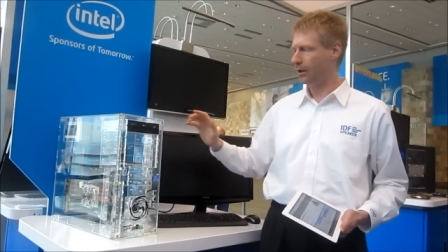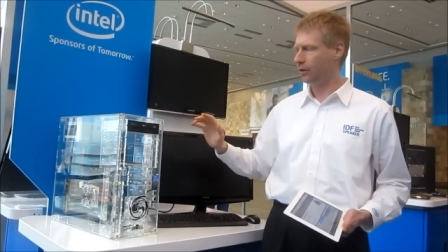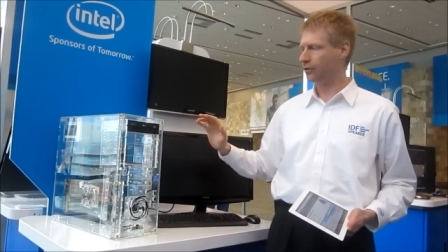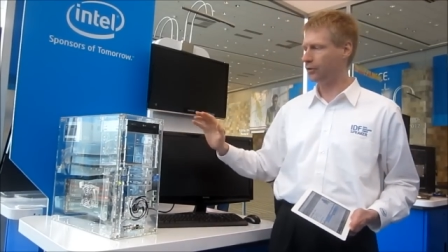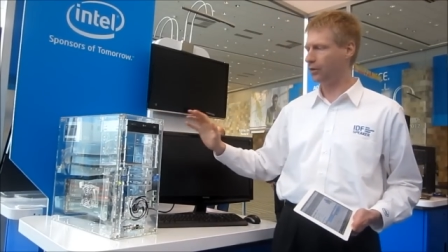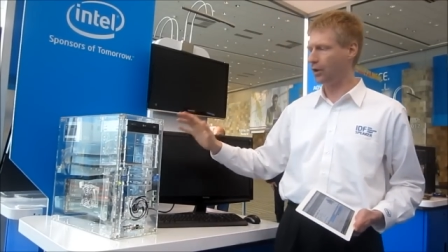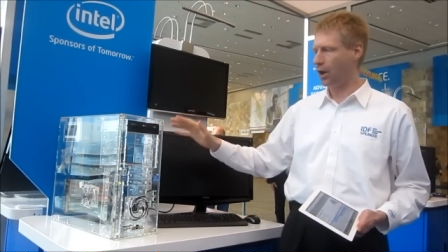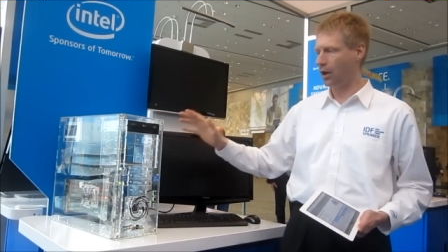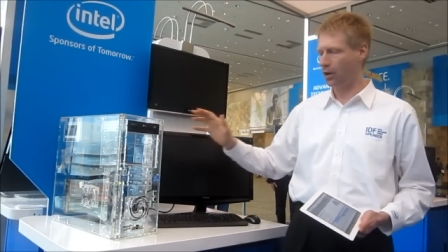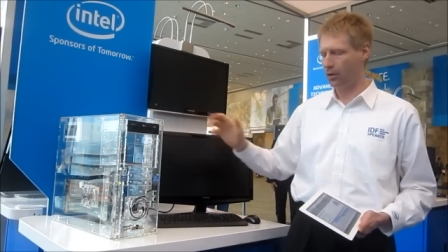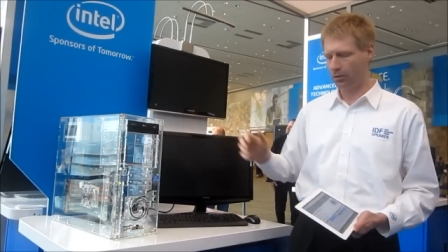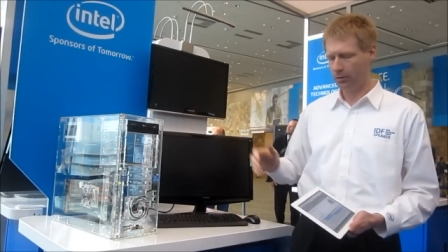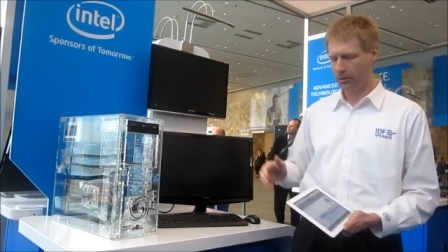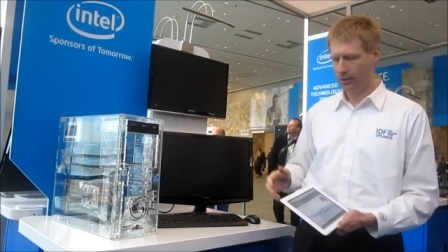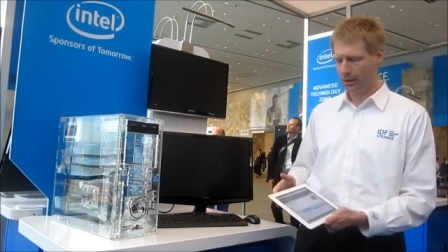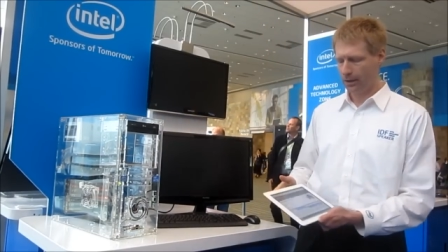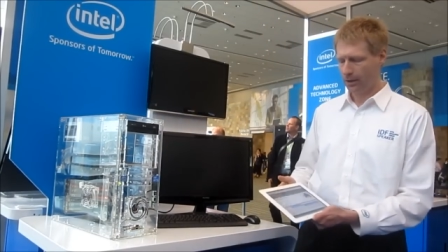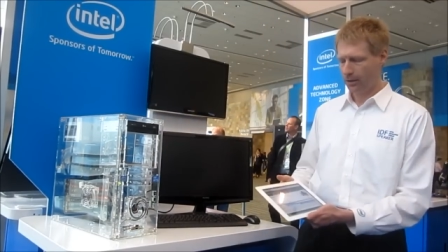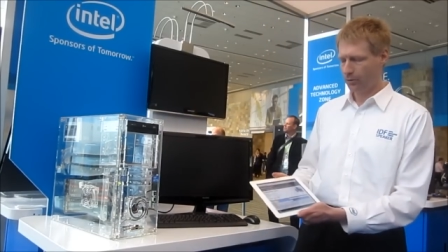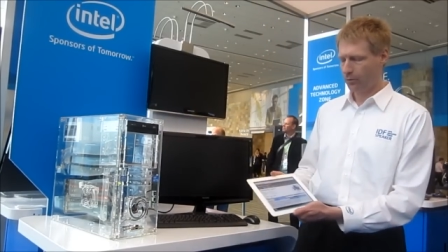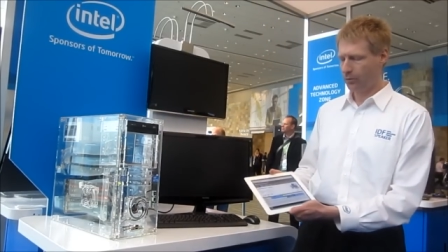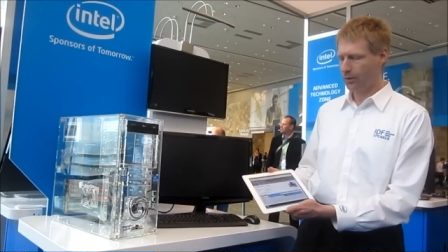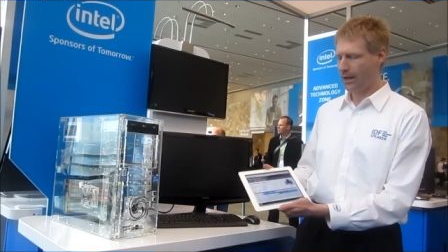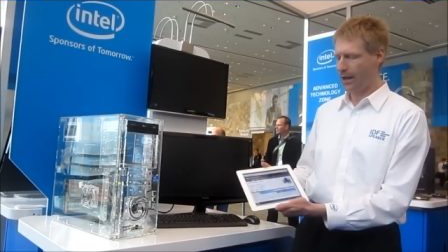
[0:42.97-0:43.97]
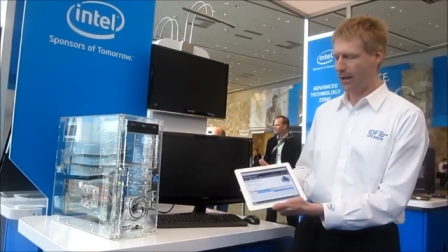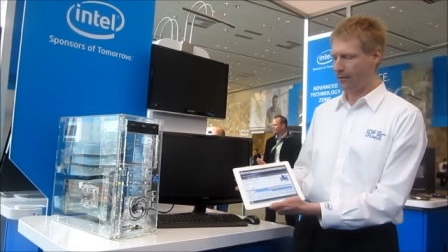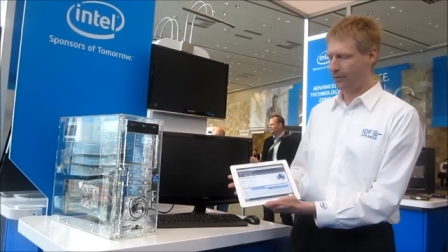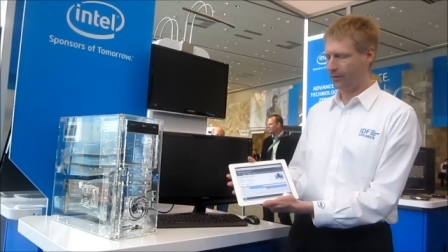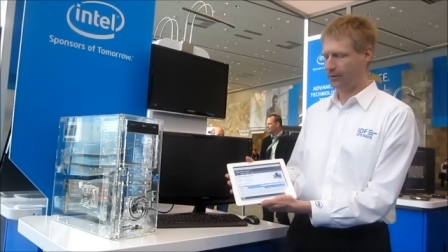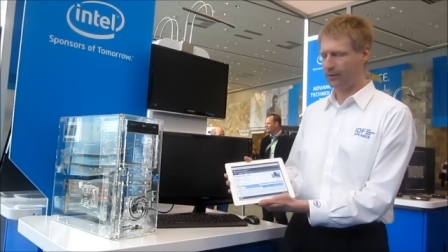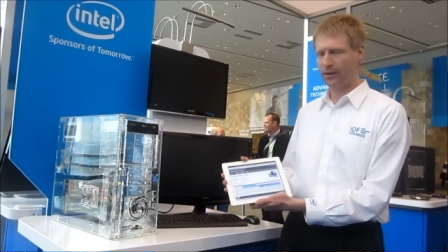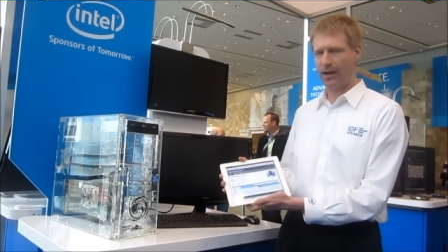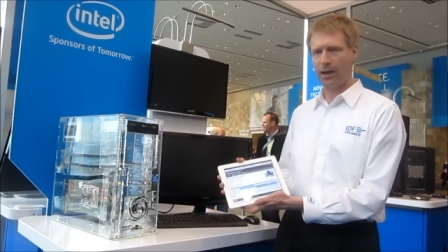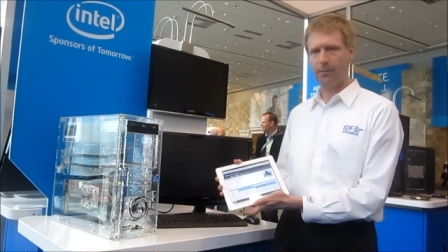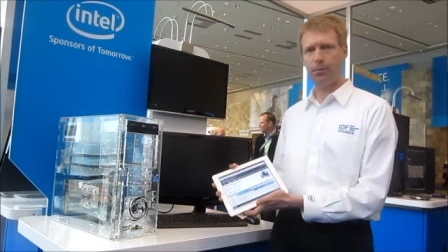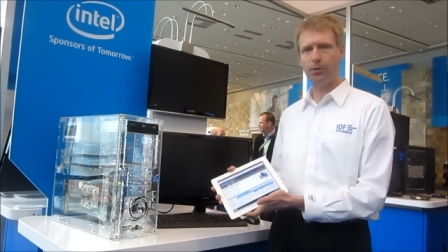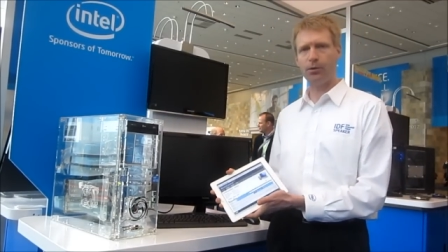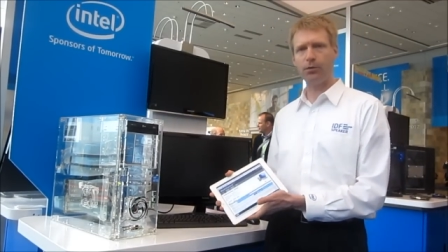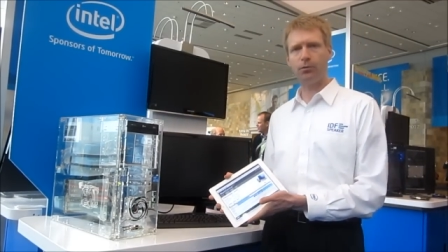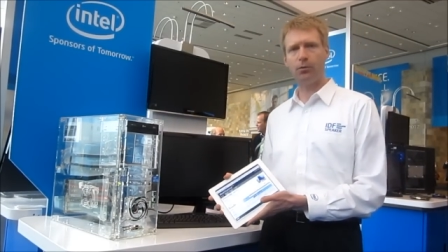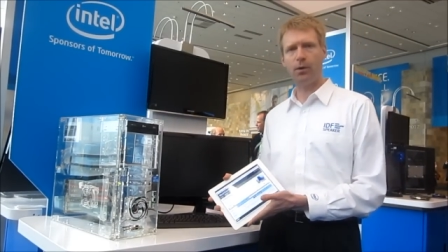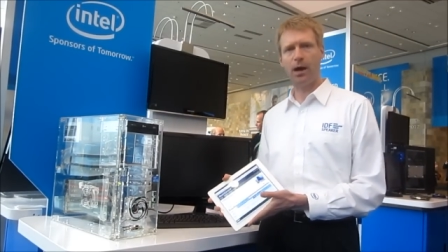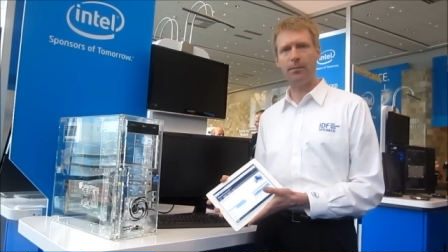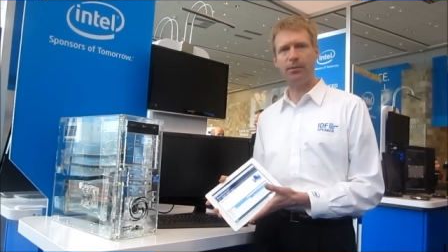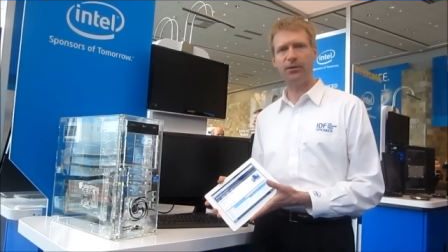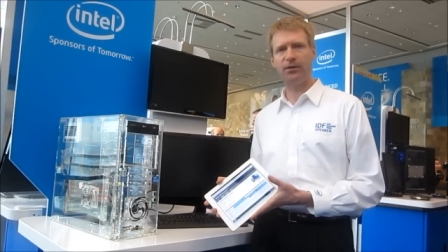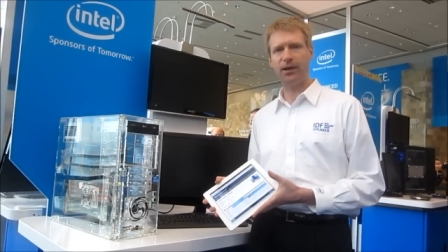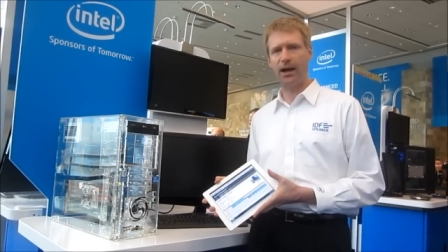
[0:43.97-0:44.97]
So we have a sample
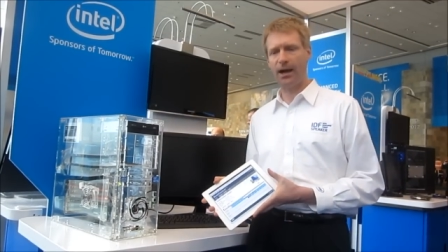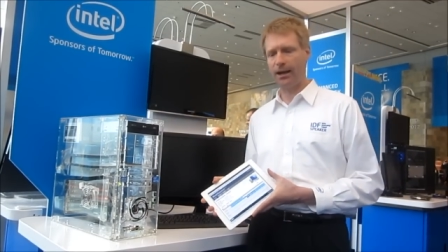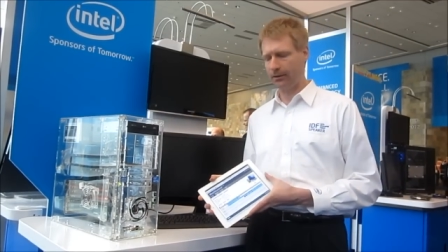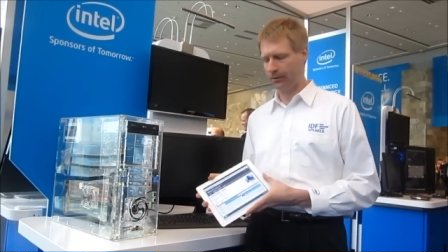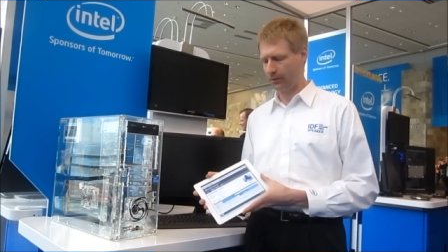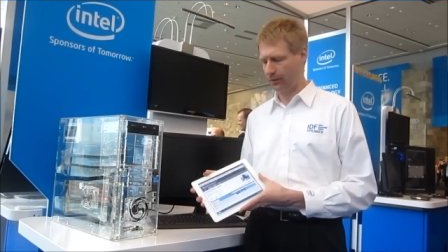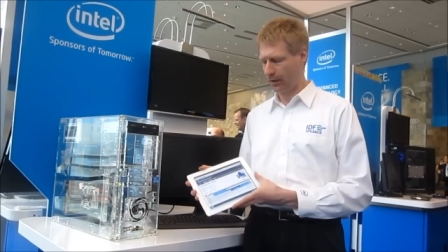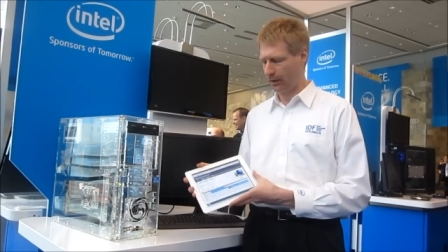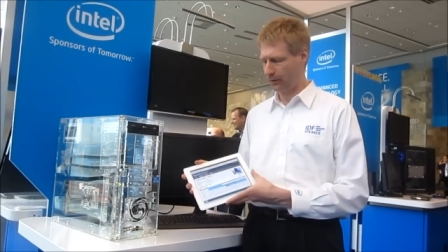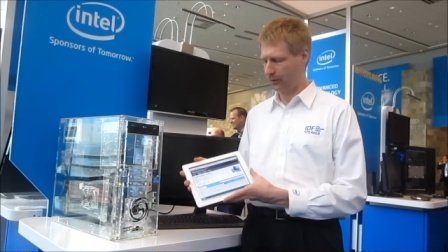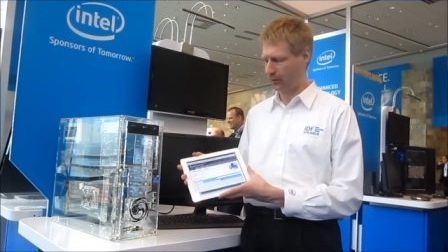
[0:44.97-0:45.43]
website.